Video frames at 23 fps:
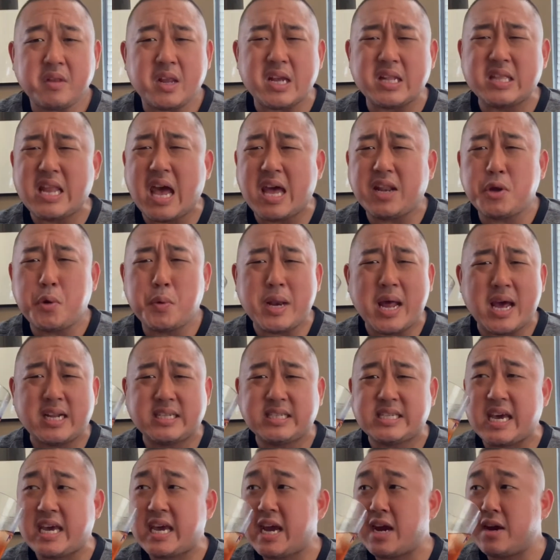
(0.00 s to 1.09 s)
Not knowing how to
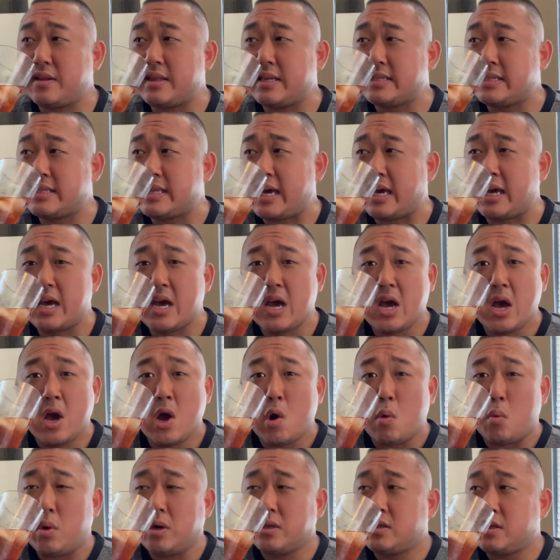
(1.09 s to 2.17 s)
take care of this thing,
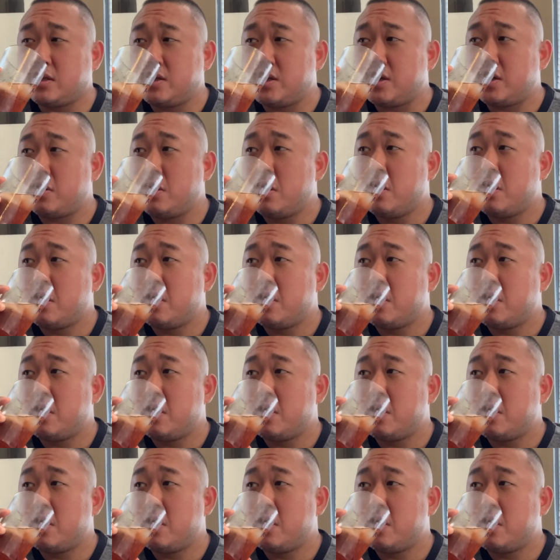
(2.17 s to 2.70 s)
what to do.